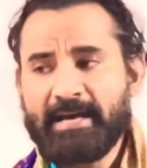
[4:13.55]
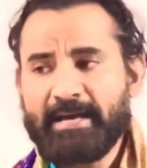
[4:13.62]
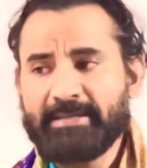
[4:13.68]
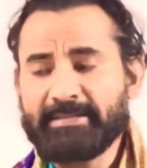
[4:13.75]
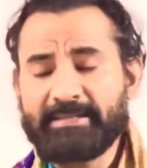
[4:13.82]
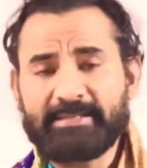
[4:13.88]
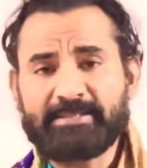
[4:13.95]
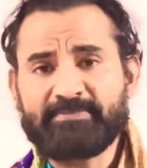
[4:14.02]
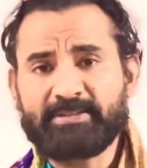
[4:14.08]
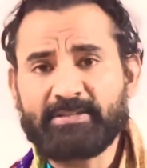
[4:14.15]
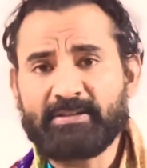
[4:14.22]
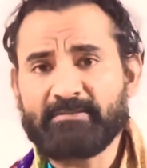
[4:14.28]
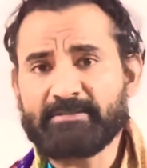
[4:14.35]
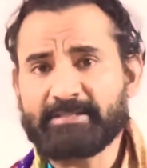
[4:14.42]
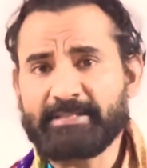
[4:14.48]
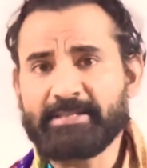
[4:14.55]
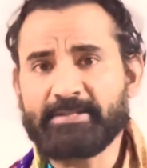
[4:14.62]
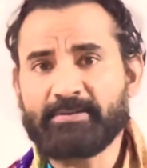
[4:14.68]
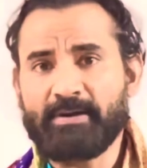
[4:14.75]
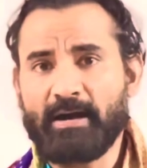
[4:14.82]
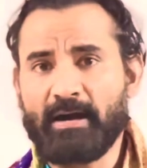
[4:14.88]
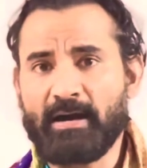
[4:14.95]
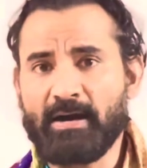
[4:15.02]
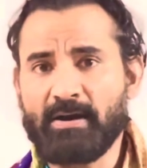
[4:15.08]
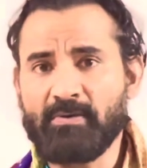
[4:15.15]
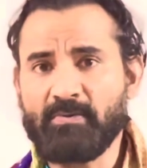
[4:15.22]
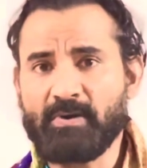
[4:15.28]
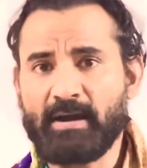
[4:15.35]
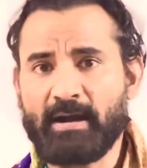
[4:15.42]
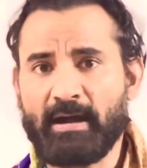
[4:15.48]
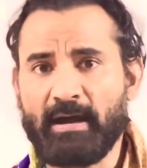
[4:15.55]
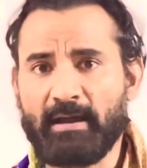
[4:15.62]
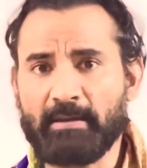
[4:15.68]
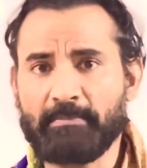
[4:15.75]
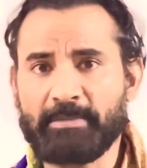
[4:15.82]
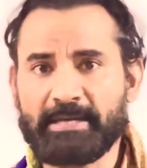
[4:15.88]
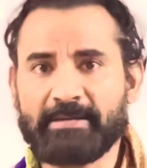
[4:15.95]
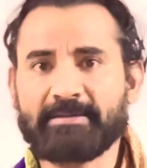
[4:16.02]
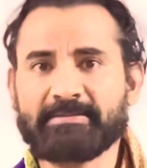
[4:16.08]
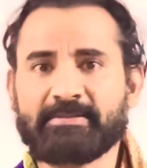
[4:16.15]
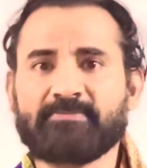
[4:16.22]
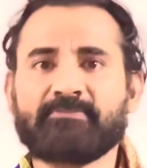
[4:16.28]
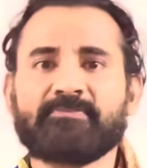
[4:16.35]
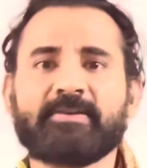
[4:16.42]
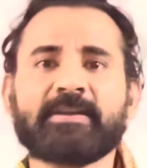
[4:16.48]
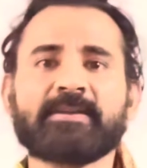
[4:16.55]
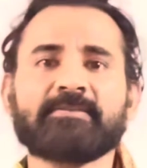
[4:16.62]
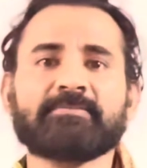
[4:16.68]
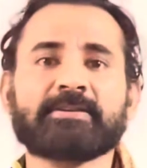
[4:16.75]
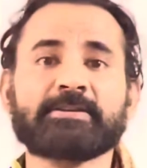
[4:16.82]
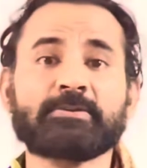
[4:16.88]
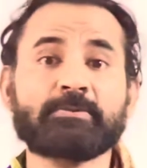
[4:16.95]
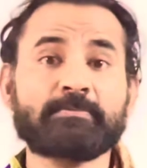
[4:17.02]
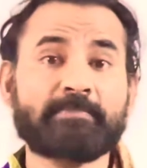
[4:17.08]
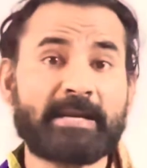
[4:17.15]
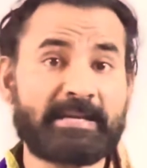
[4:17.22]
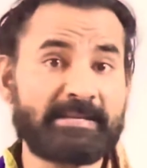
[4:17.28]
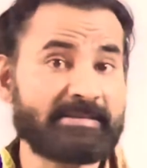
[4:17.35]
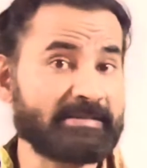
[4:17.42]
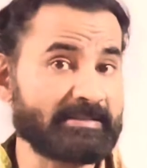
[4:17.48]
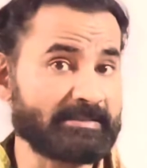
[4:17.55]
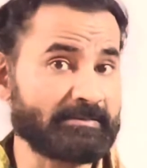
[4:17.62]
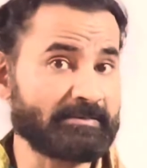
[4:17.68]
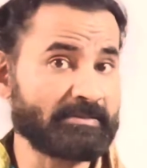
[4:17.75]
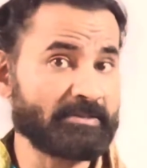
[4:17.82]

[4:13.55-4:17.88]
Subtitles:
In the next video, I will tell you how Kalmegha is a very good medicine